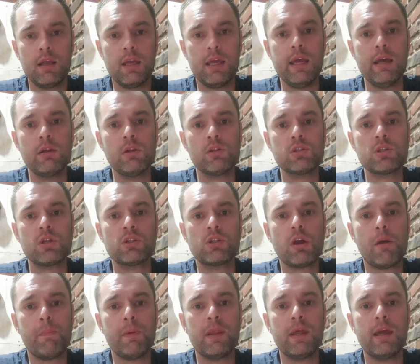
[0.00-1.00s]
kills on
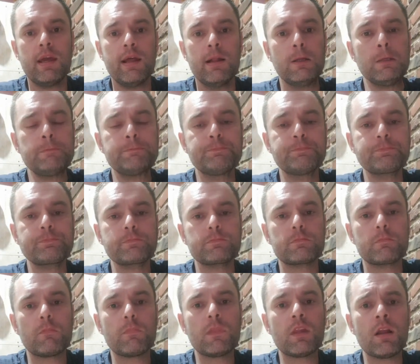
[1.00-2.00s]
top of the hill.
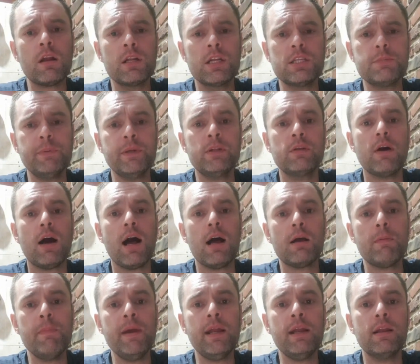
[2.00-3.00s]
I'm going to speak to
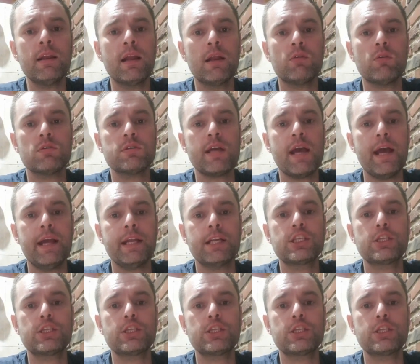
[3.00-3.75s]
Ahmed, who also had